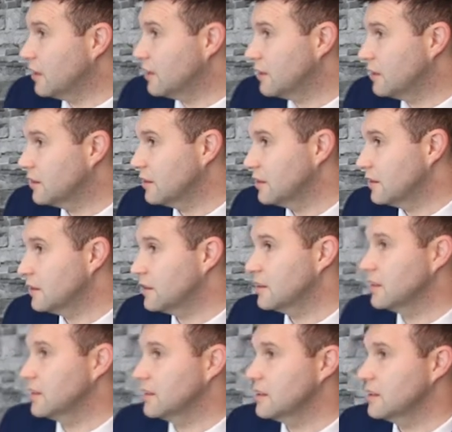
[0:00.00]

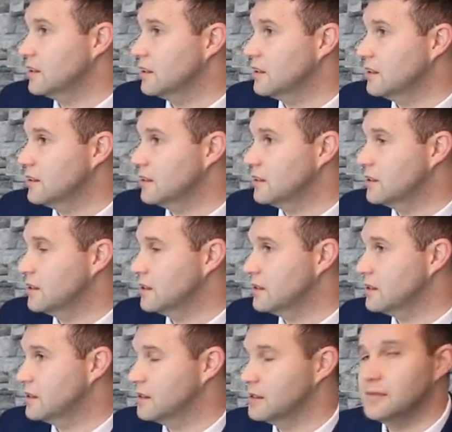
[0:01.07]

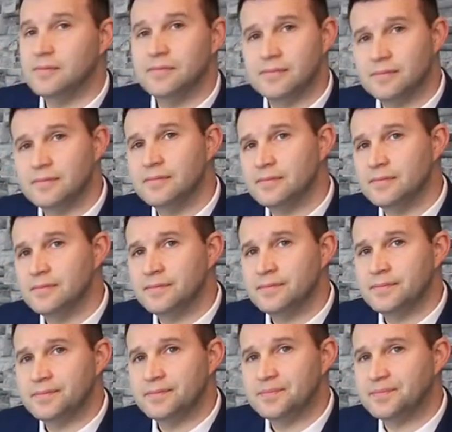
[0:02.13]

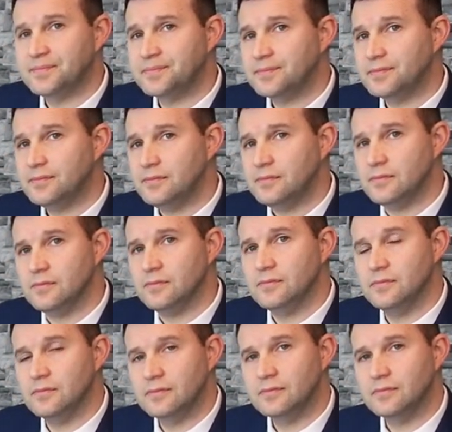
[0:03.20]

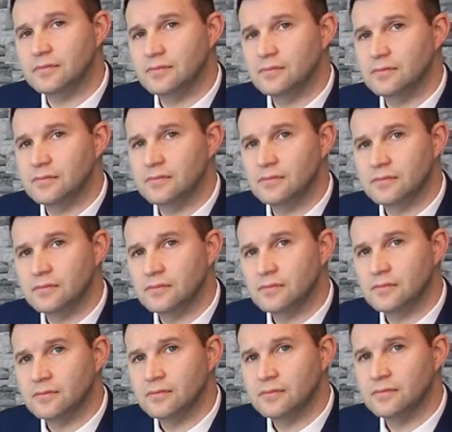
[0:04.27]

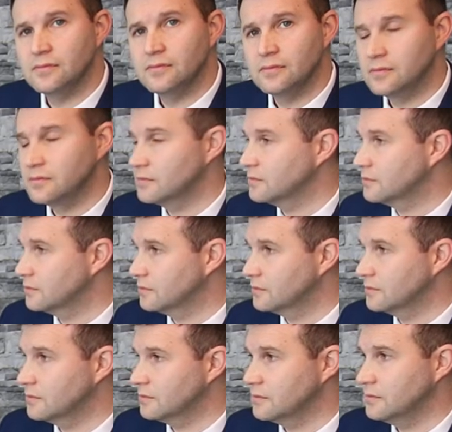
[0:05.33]

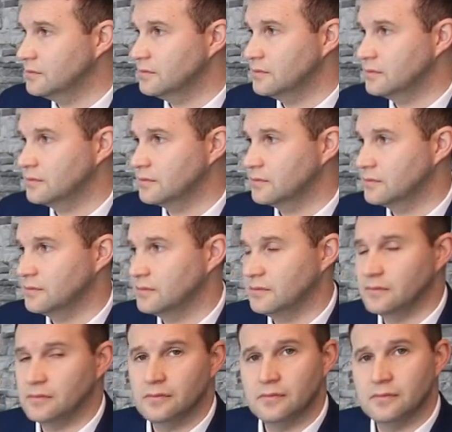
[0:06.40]

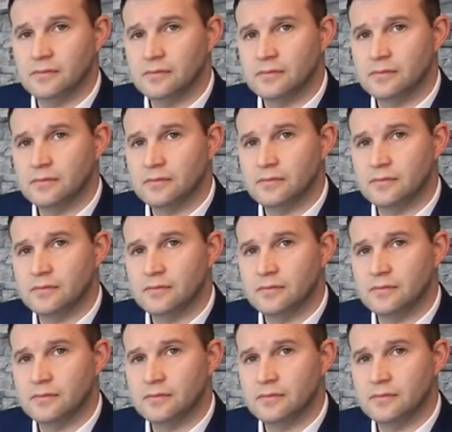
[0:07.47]
(silent)